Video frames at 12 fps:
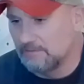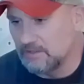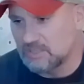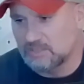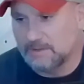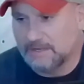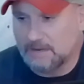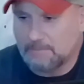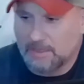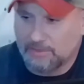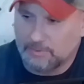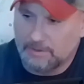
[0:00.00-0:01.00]
This has been on
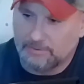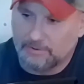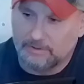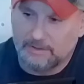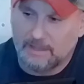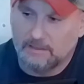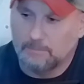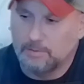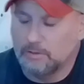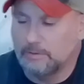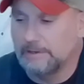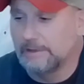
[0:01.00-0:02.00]
my 338
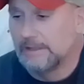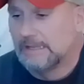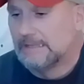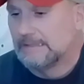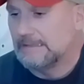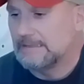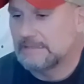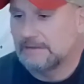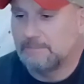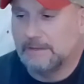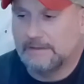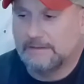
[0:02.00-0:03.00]
Lapua. These
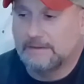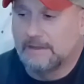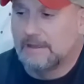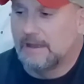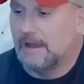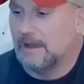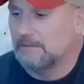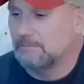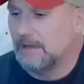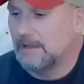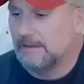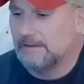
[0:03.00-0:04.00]
have been on
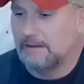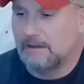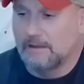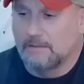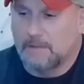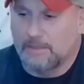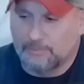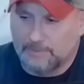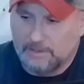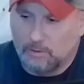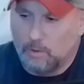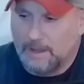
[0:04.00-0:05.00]
my my
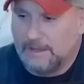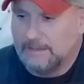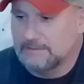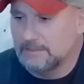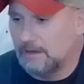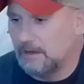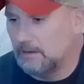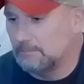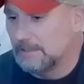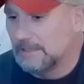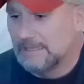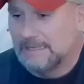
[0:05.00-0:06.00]
308.
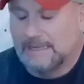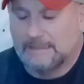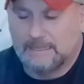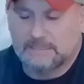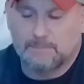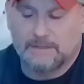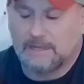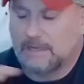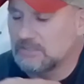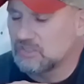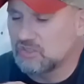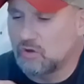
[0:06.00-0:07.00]
It's been
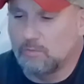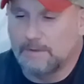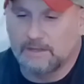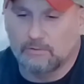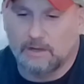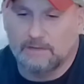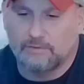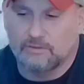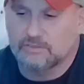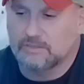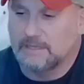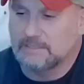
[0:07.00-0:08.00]
on so many
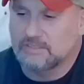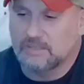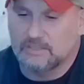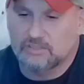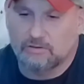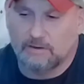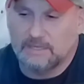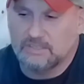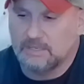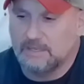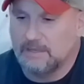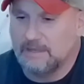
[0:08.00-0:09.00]
rifles. It's
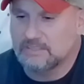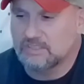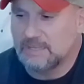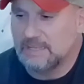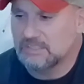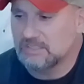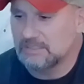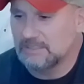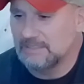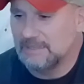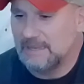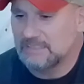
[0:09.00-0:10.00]
crazy. It's
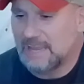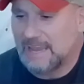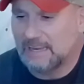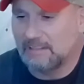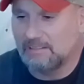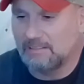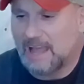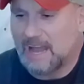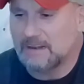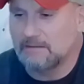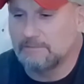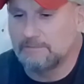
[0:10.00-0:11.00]
had a
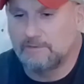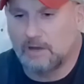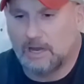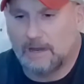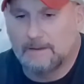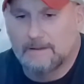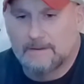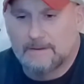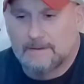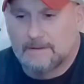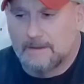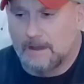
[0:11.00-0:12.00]
lot of
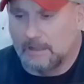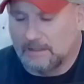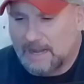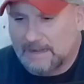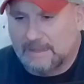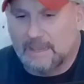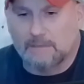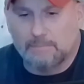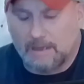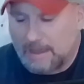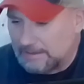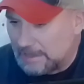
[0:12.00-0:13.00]

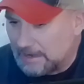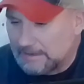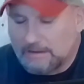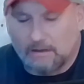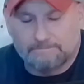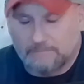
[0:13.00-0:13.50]
kickback on it.